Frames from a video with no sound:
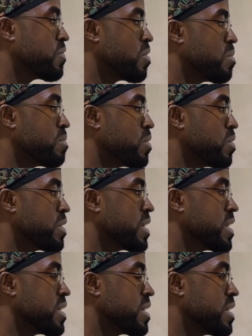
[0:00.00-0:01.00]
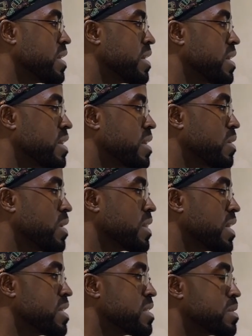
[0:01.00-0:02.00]
form, or the one
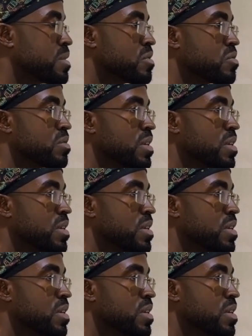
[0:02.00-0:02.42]
that is